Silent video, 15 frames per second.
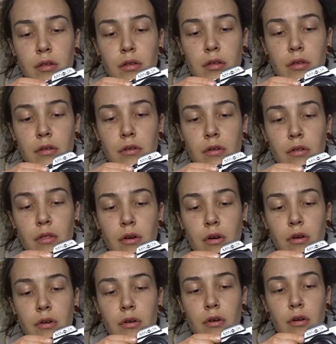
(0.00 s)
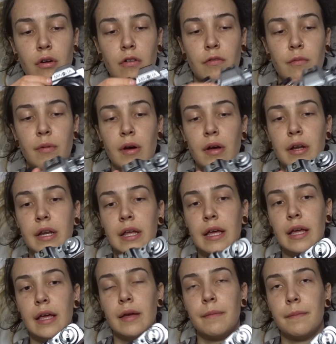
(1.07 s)
you've got the on-off button
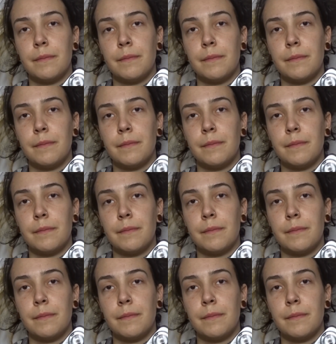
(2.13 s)
here.